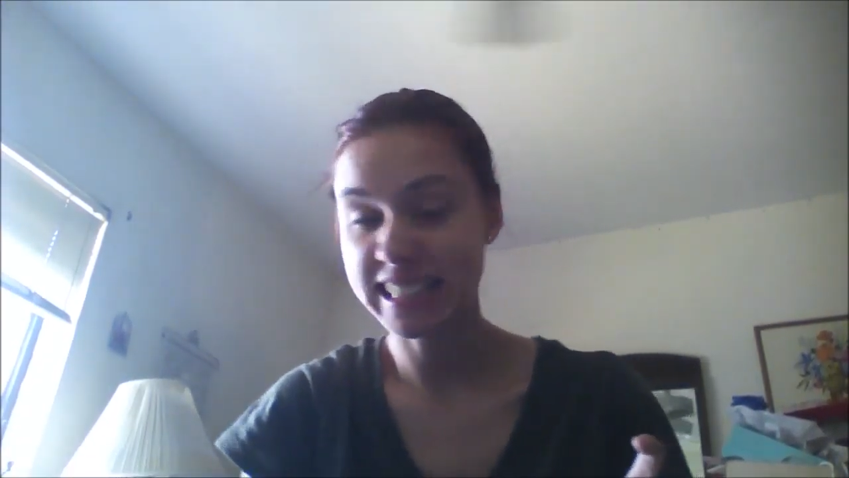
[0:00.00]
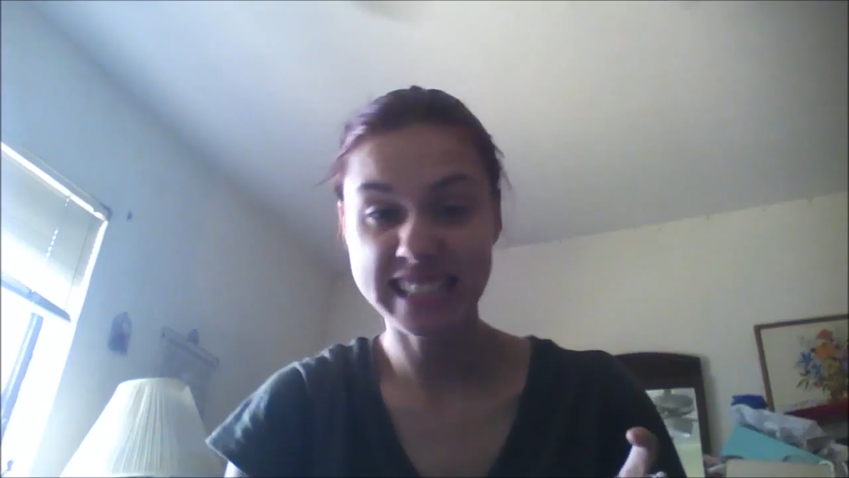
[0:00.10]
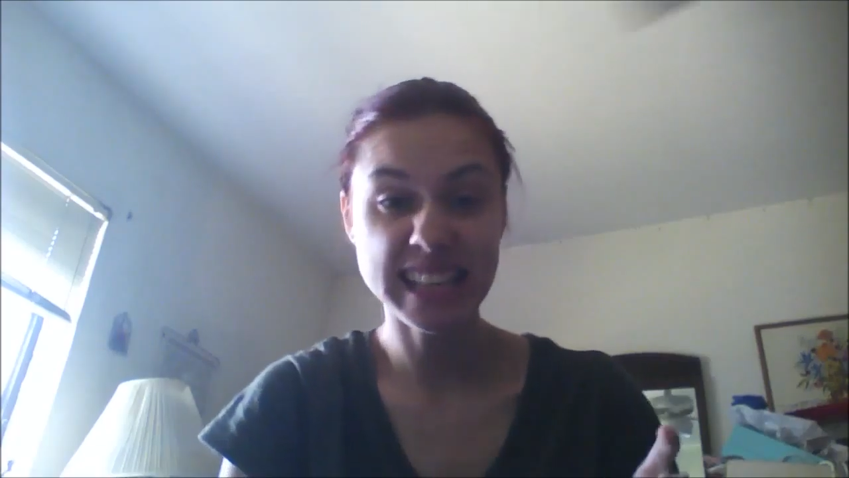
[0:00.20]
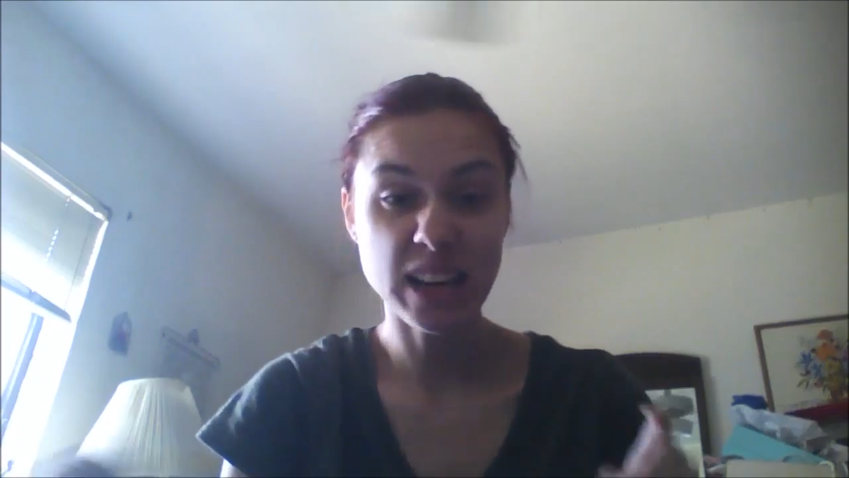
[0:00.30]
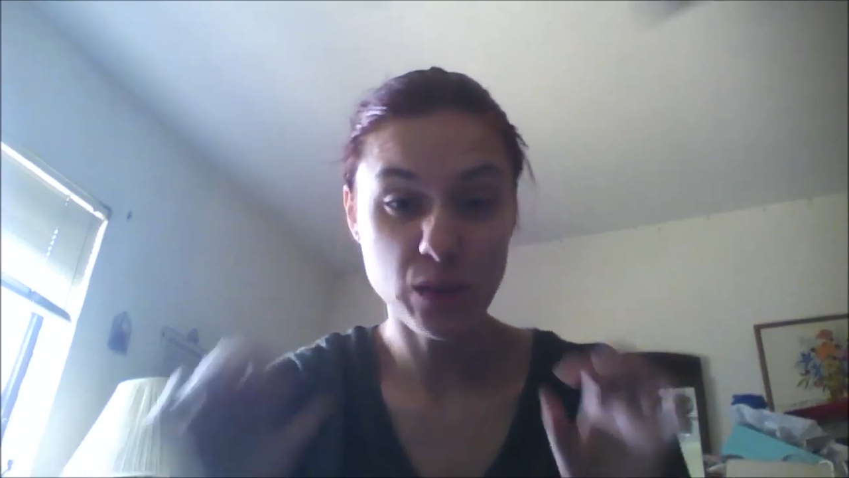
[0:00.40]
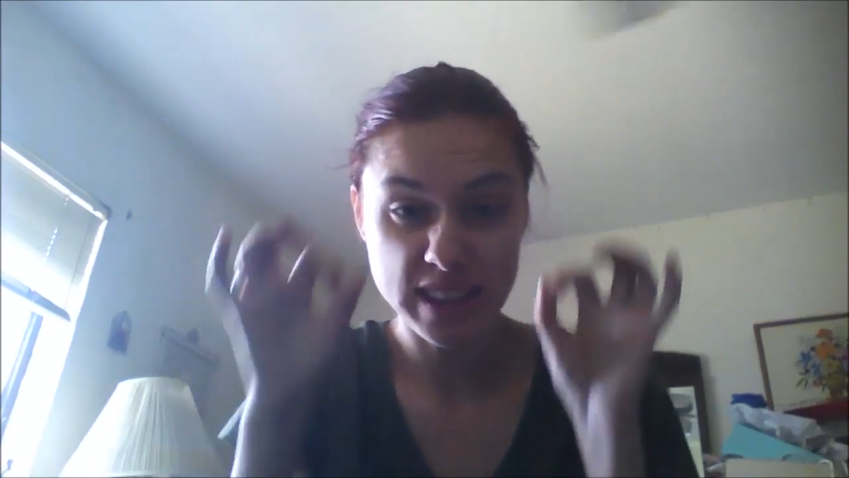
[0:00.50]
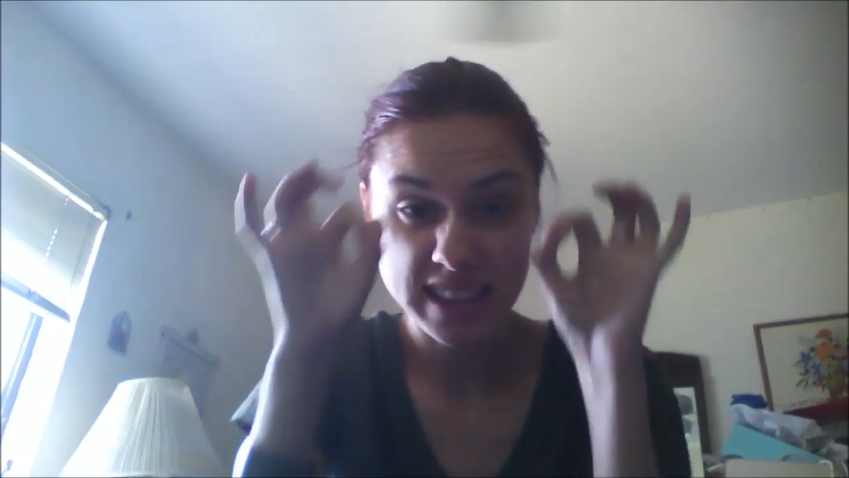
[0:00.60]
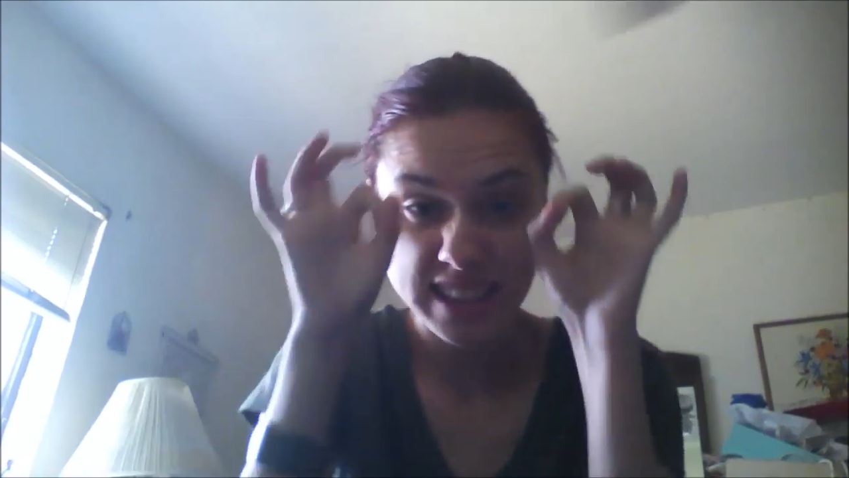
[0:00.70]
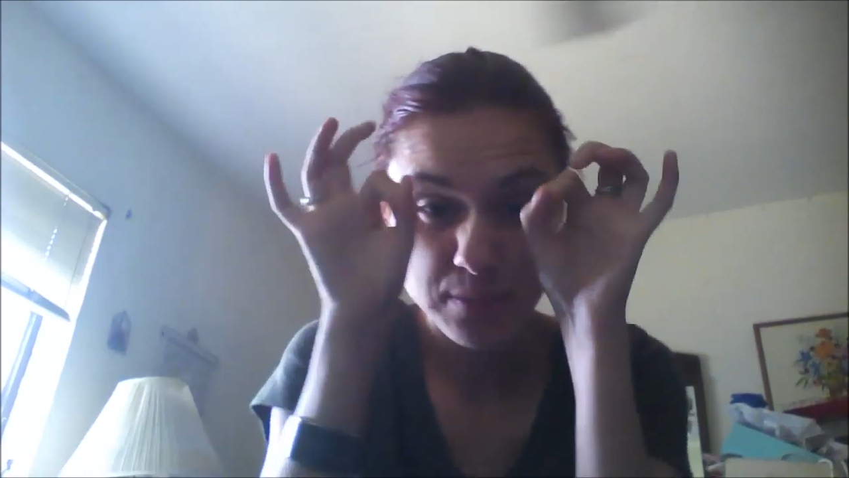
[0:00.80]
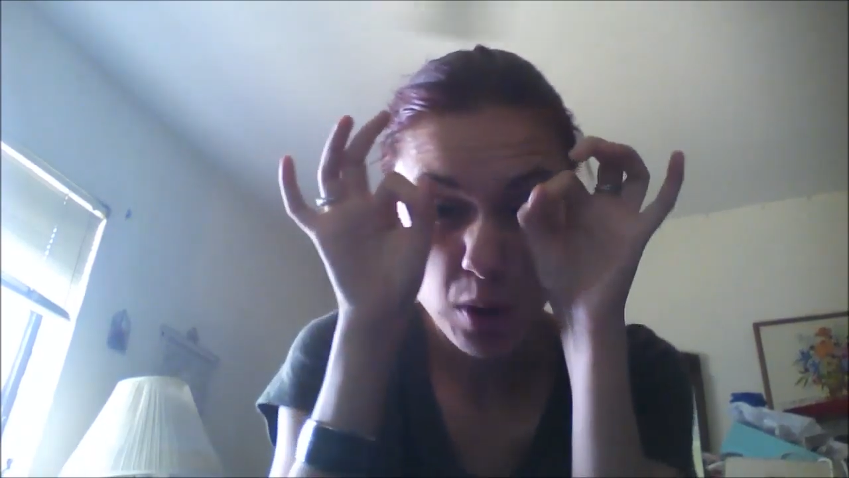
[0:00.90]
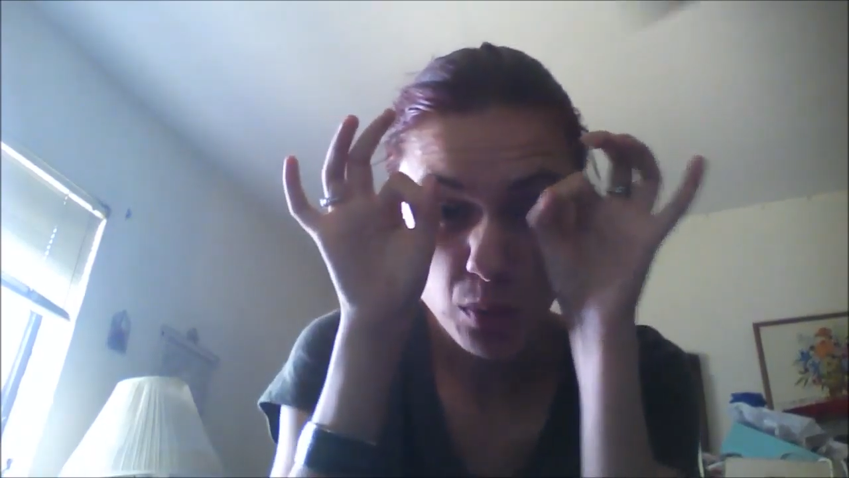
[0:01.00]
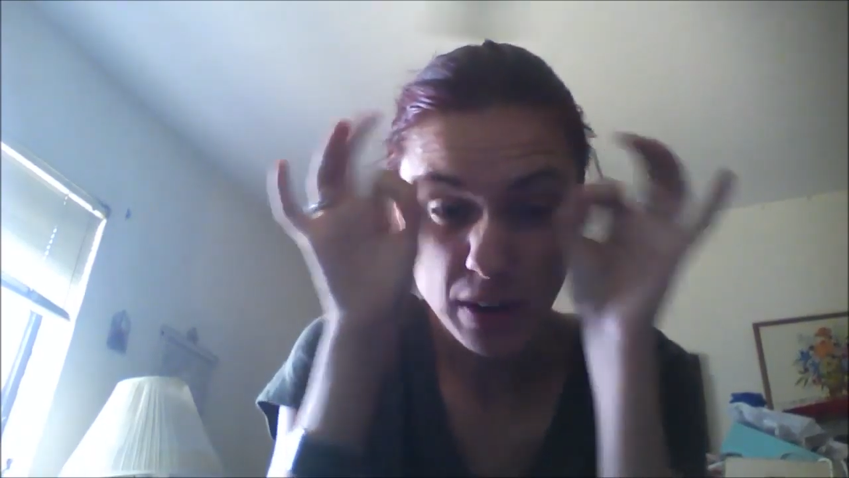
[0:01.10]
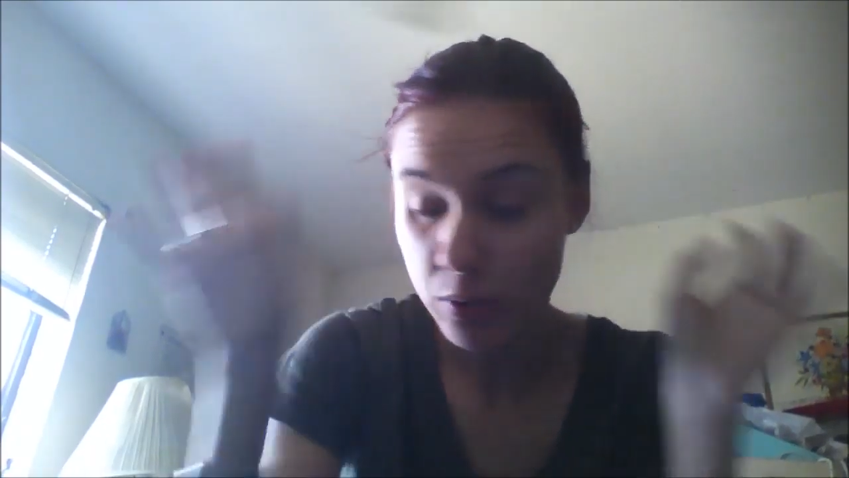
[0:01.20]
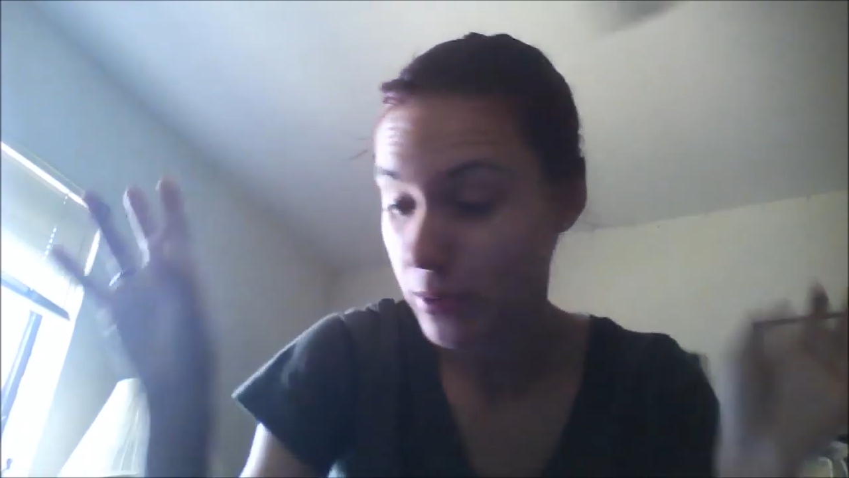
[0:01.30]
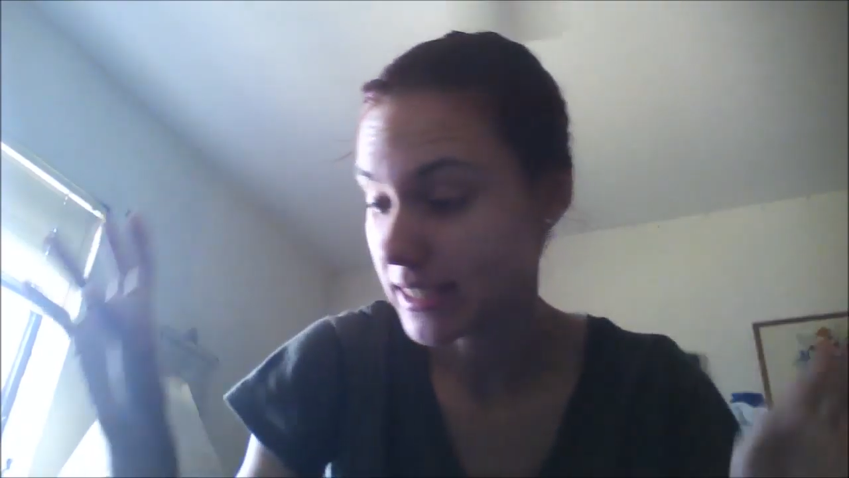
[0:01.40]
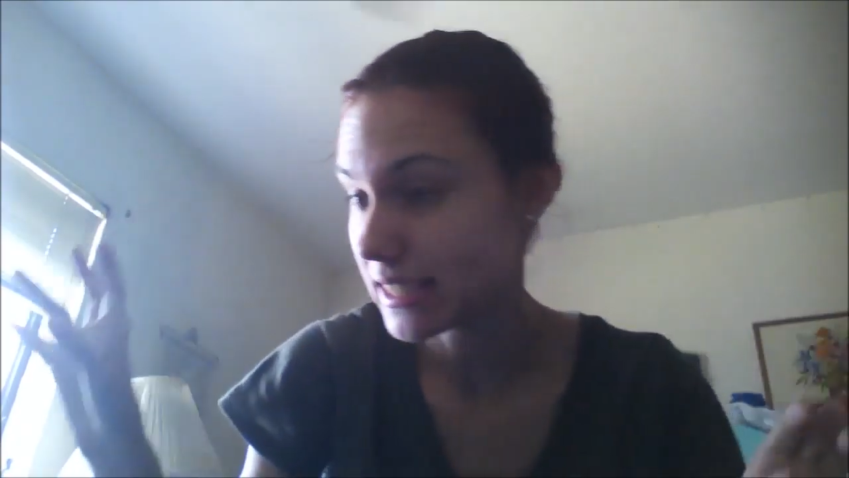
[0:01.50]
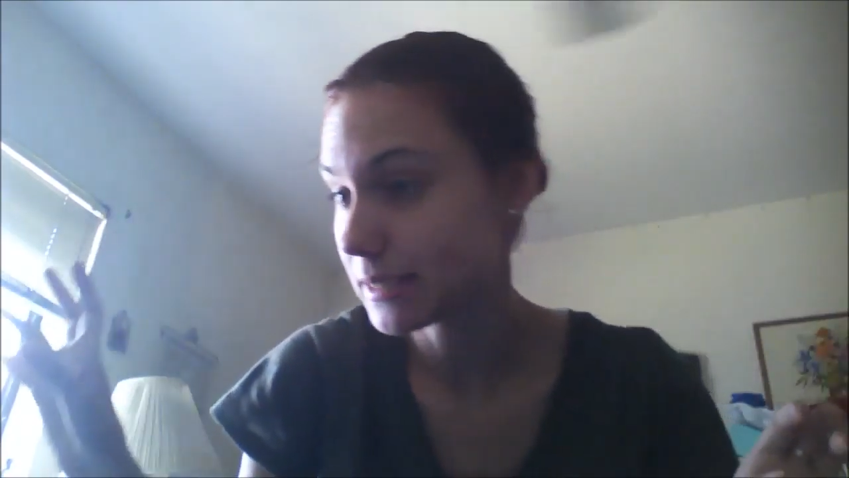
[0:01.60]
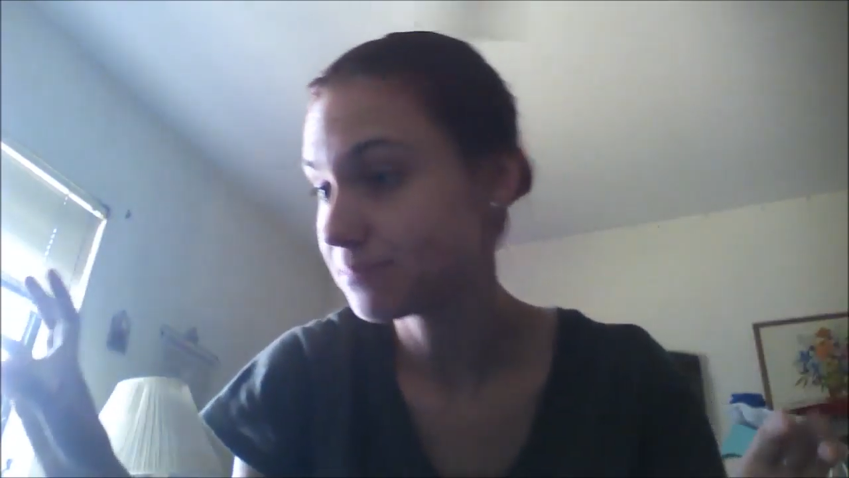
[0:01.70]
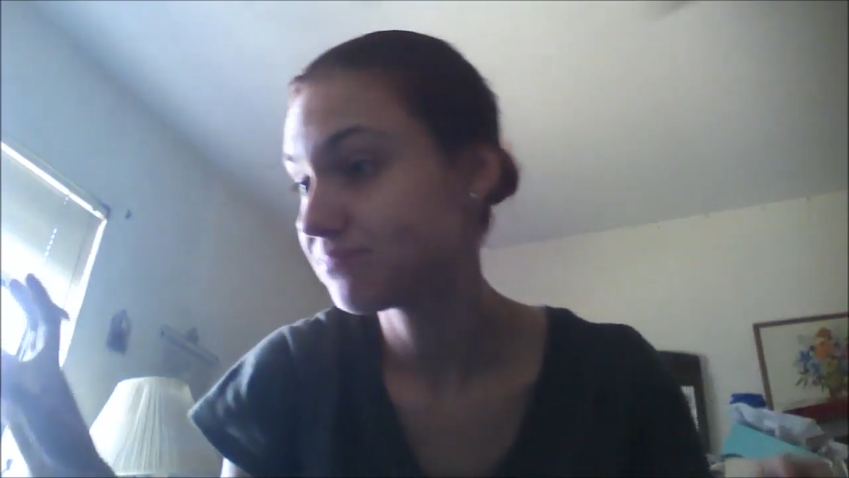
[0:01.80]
Stick with small round ones.